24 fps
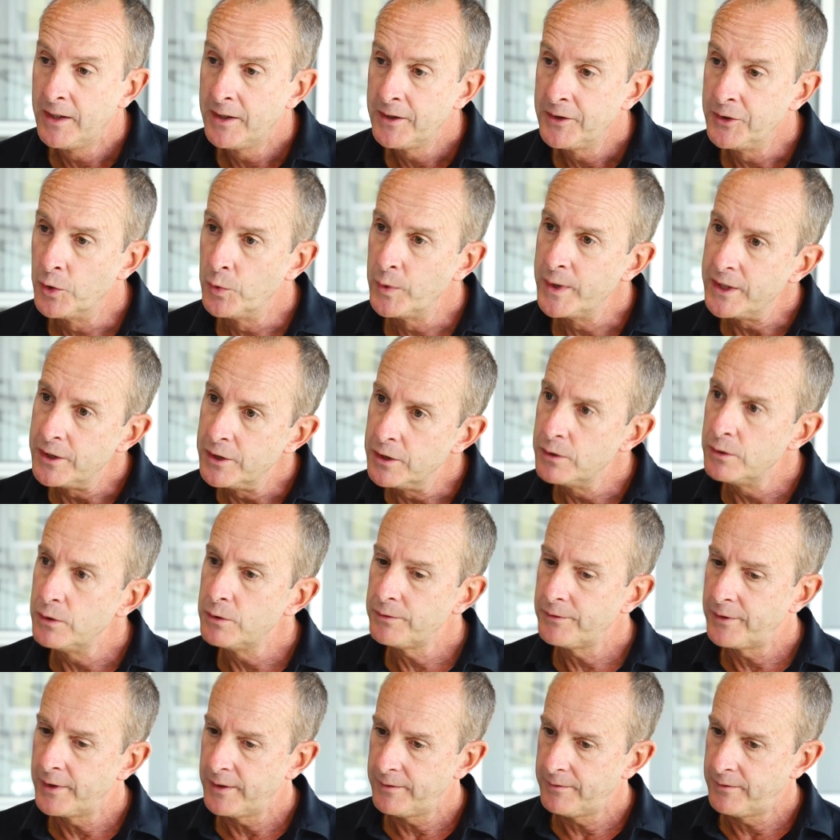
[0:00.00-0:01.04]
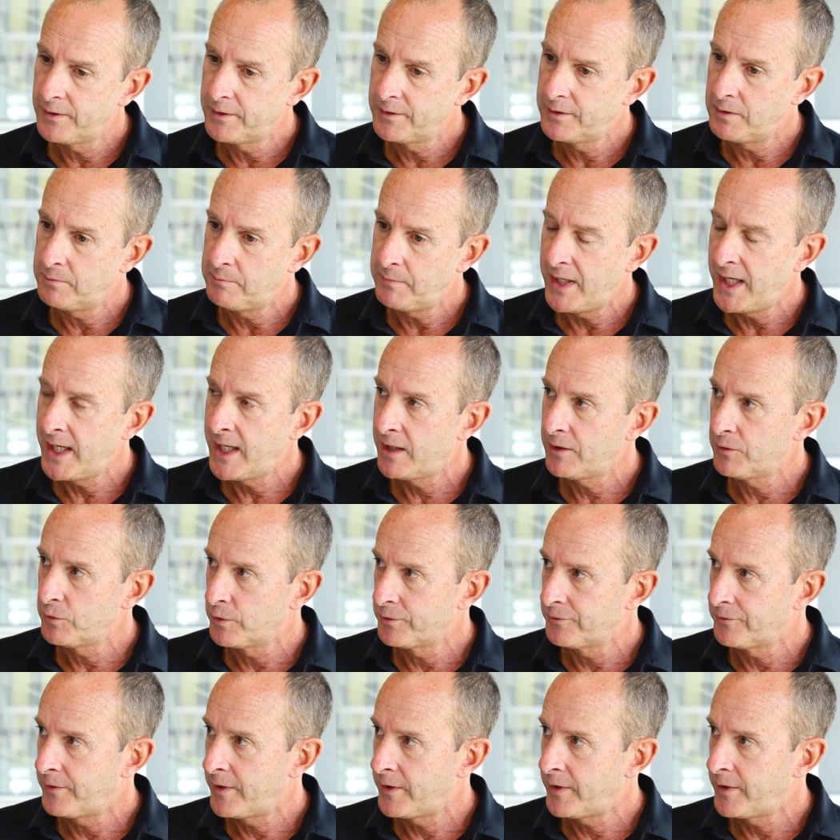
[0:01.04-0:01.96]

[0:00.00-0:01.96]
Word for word: you know, we knew that the demand was